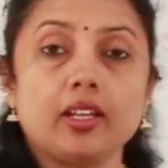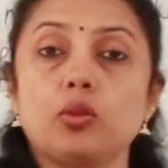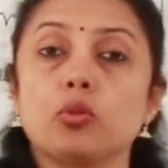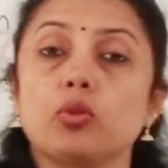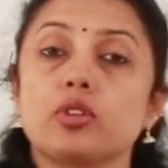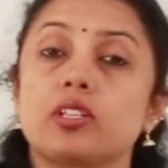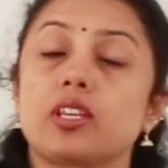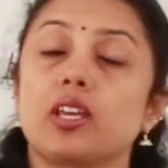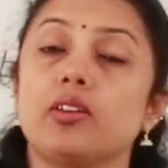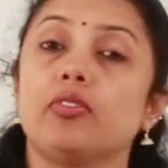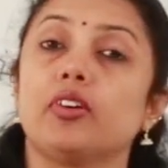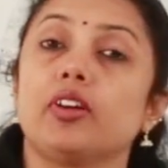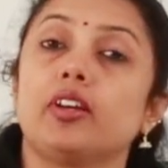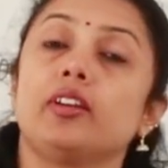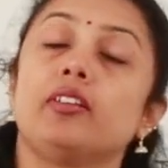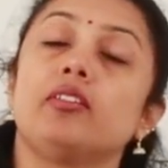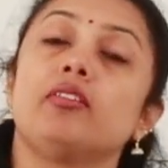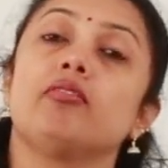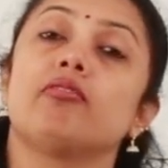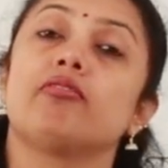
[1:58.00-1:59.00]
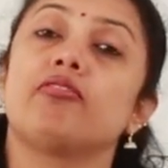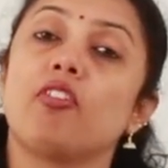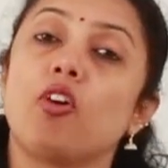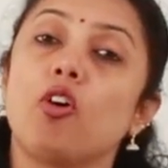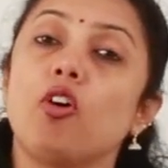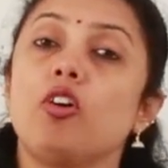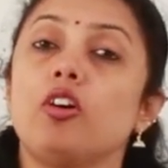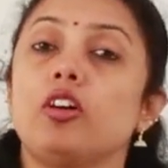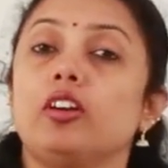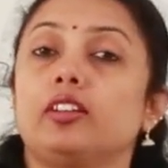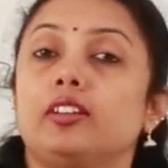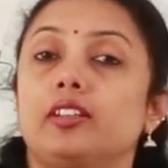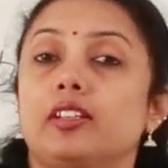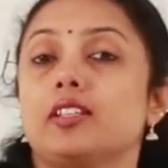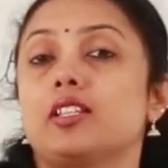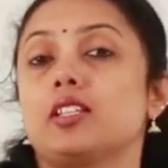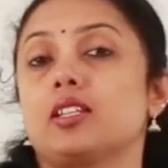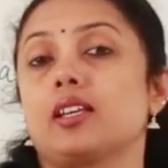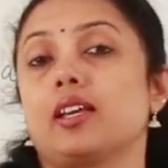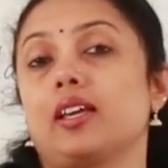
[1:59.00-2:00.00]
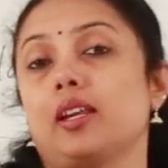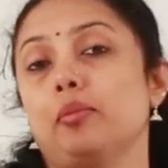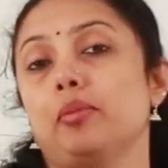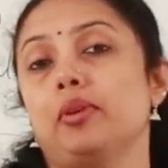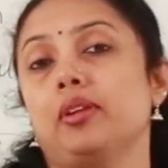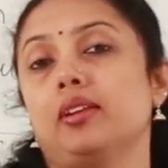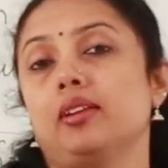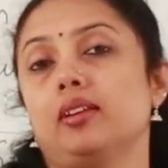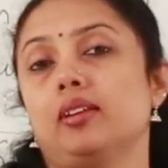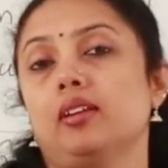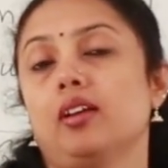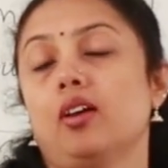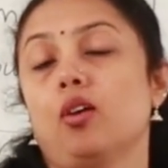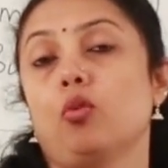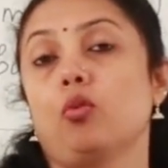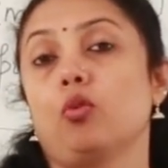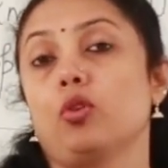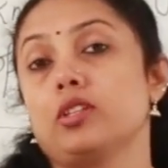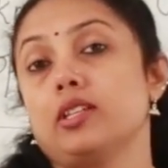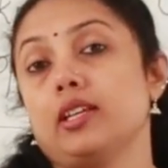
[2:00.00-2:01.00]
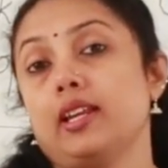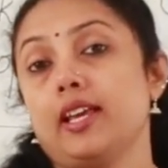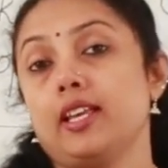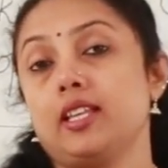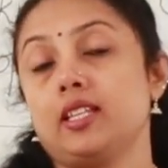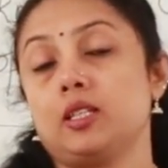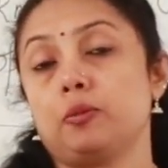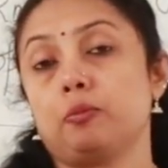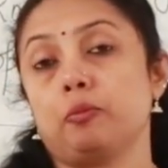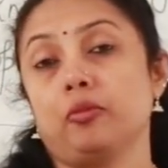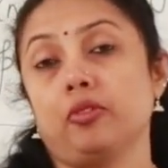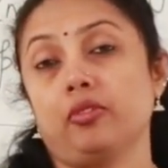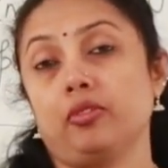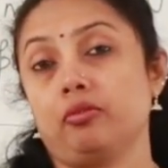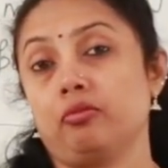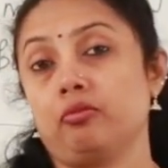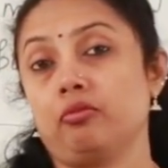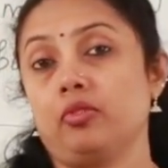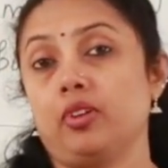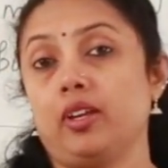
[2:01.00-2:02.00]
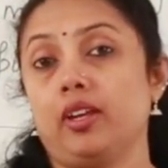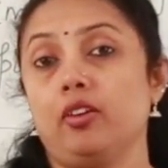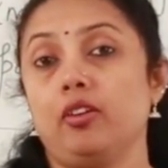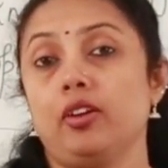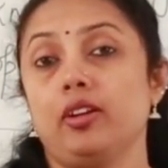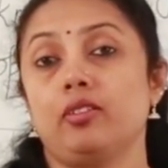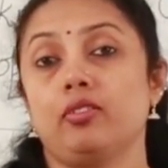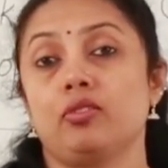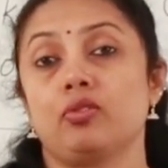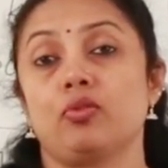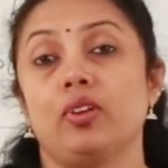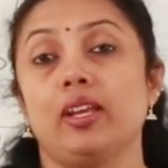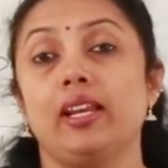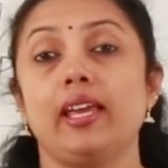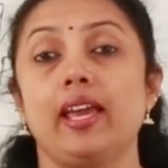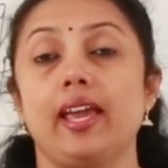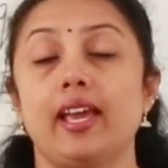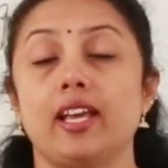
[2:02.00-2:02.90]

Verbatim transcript: that was given for this criminal was an, you know, it was very